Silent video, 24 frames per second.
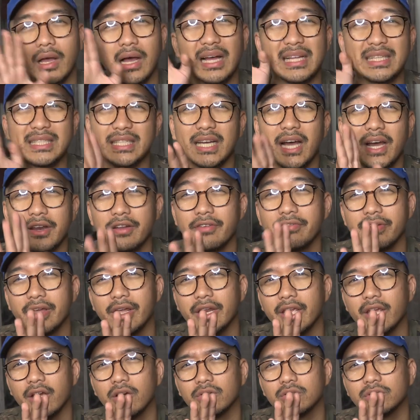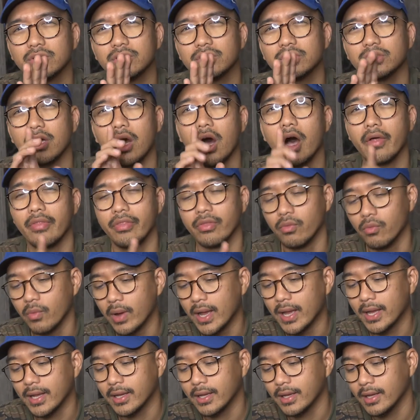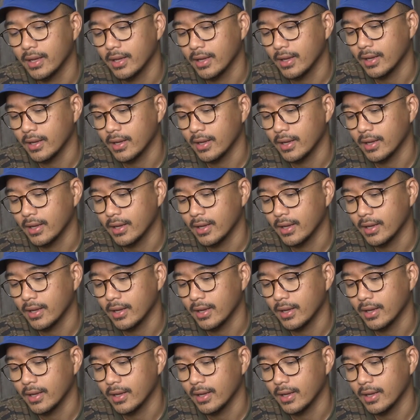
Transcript: a ton of videos on the way.